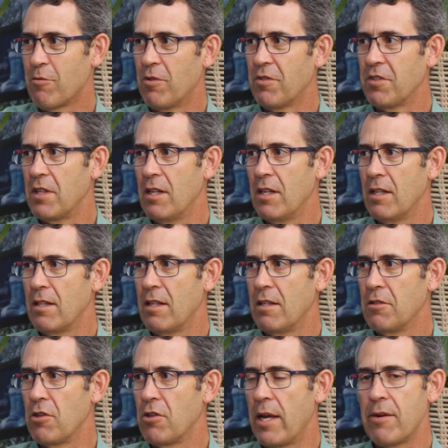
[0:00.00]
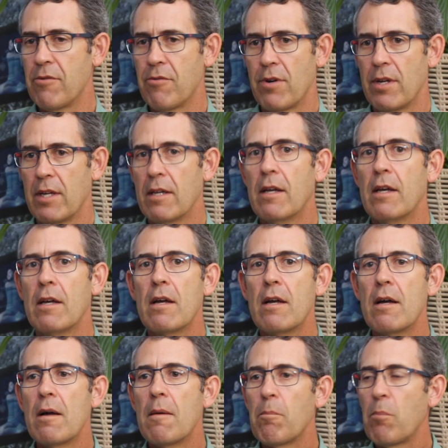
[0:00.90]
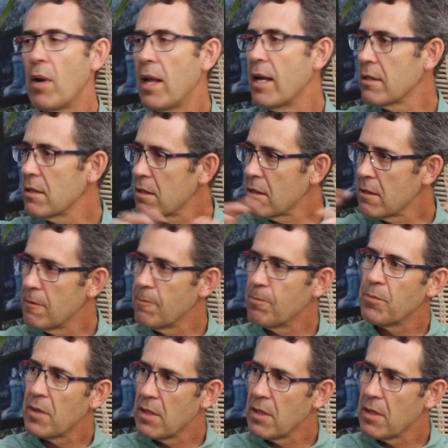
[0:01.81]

We've seen it in January Plus